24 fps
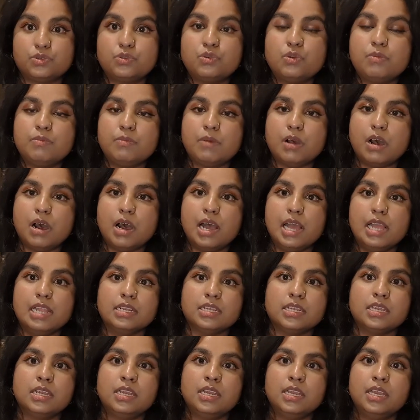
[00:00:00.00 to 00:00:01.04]
trauma,
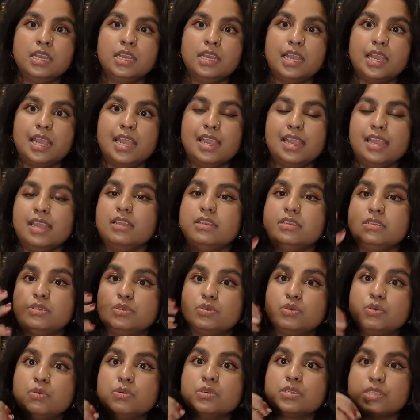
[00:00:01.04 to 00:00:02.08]
and it
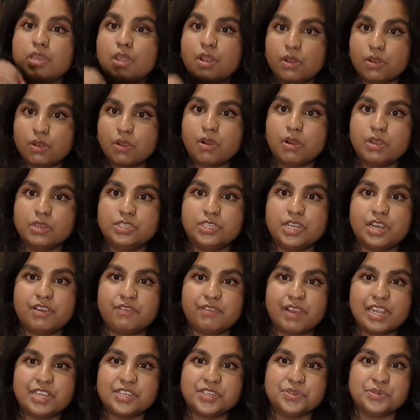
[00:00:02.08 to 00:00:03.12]
talks a lot on
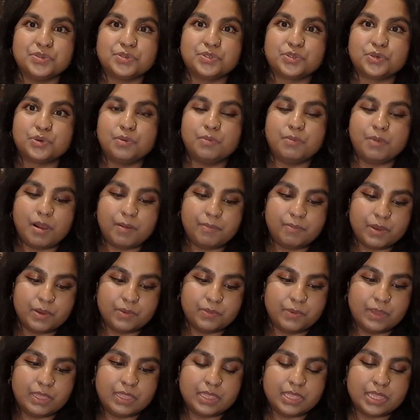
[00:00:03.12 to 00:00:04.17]
generational trauma,
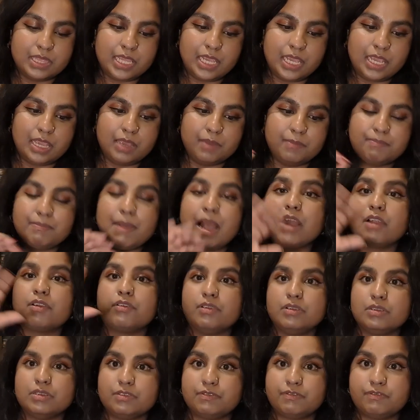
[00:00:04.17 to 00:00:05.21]
but with the
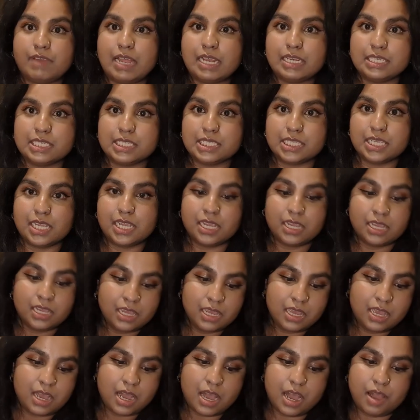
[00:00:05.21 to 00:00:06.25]
background of fantasy,
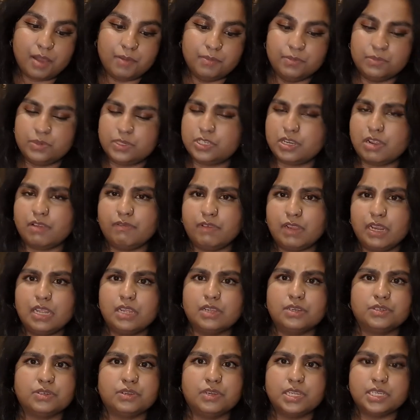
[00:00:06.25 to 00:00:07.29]
which I really
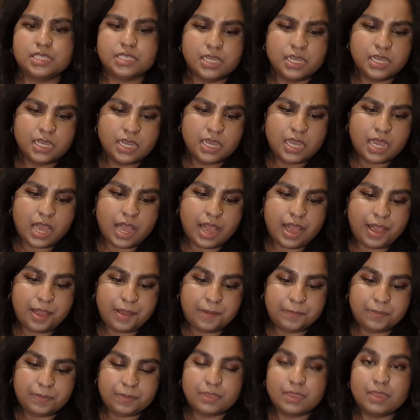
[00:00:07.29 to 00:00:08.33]
enjoyed.
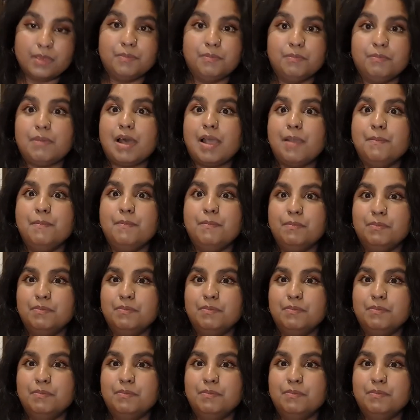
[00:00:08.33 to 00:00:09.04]
My